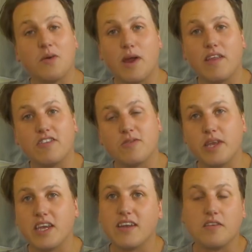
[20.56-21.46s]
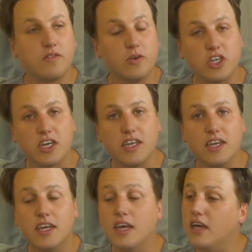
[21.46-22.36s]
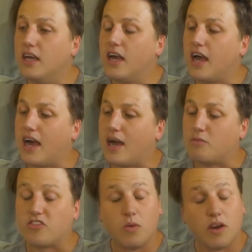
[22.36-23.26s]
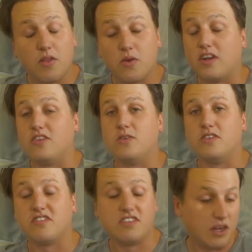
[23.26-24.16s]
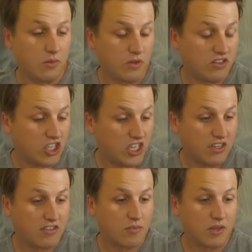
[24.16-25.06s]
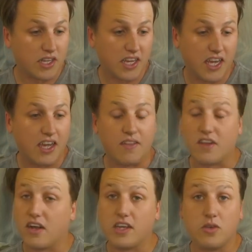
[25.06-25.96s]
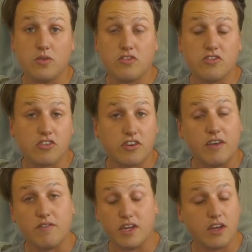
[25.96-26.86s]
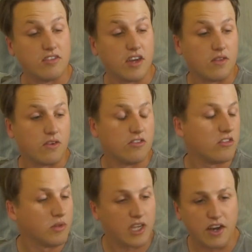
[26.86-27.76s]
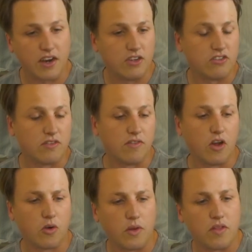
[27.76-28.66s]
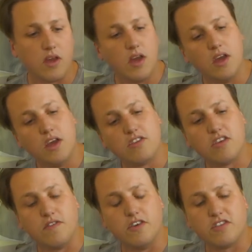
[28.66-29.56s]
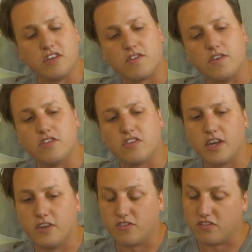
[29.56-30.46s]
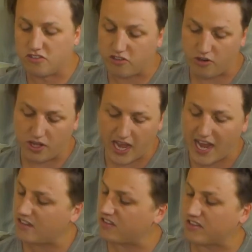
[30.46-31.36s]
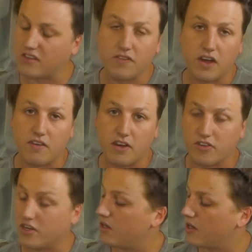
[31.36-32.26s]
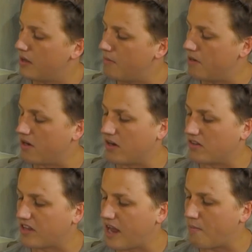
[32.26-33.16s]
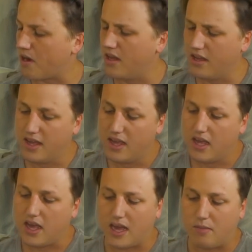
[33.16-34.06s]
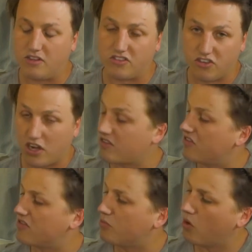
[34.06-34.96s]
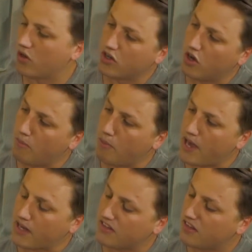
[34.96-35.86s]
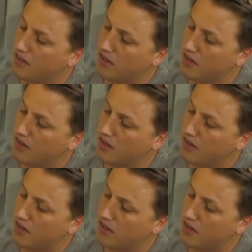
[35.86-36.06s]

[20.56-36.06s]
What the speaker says: away this weekend, unfortunately. So what I thought I'd do instead was share some of the gear that I use to create videos out on the road, some of the gear I use to vlog with. So first things first, I use the Sony a6500 mirrorless camera. It's nice and small and compact.